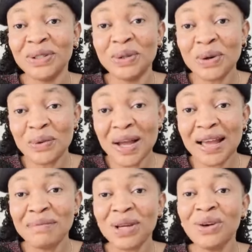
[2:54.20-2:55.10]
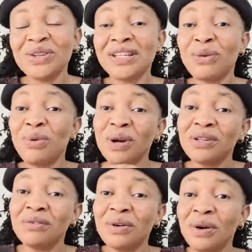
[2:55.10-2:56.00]
Do you know why? Because the
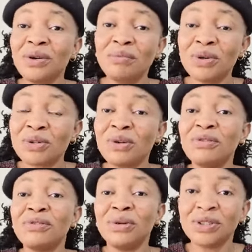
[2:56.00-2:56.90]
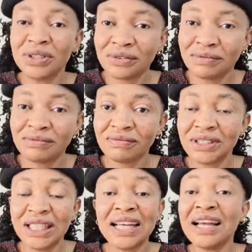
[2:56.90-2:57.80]
word of God must comfort.
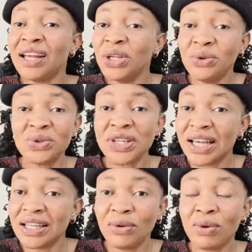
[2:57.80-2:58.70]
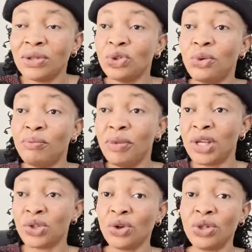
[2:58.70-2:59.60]
He can use anyone to
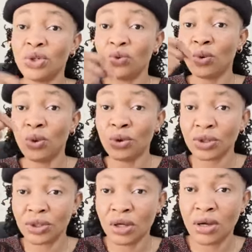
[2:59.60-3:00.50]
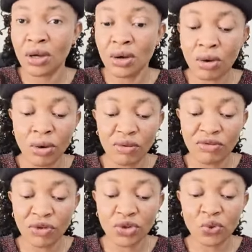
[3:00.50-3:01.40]
measure his word
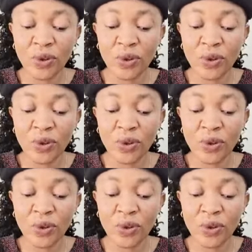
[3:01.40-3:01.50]
comfort.